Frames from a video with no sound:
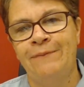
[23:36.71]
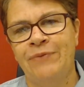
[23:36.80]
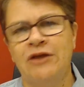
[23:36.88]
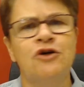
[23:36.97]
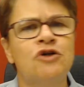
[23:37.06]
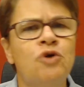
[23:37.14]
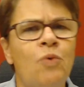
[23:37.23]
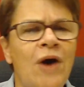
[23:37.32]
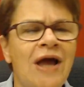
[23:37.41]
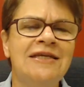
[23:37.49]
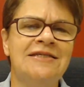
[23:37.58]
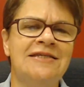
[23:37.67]
They took
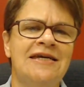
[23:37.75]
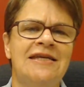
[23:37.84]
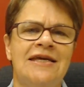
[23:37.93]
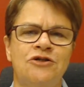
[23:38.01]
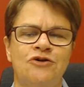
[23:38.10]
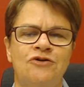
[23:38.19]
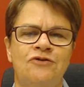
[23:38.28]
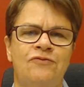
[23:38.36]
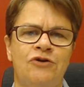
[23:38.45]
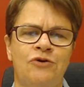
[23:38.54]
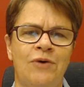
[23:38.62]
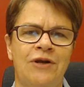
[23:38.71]
20 teenagers
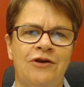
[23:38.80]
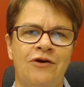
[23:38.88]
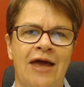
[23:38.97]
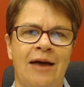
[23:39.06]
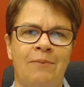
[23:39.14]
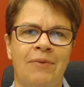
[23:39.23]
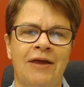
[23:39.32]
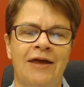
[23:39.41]
to winter camp.